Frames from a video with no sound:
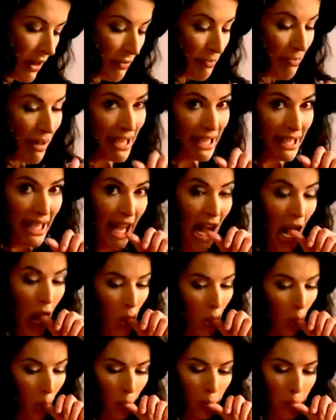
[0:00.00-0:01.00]
of making
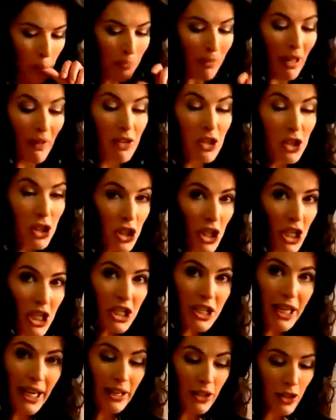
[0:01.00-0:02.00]
this
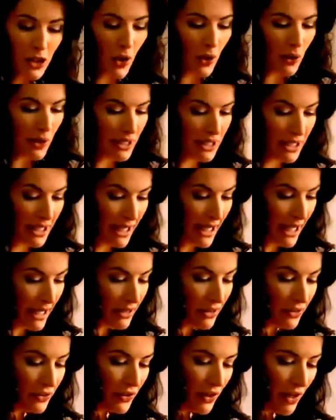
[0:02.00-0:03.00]
cheesecake chocolatey,
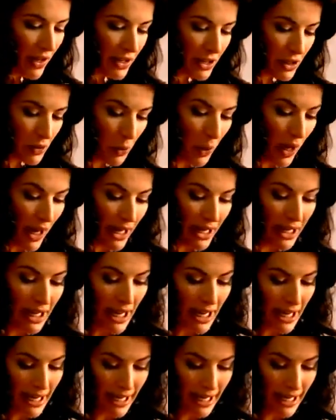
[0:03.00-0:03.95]
and the first way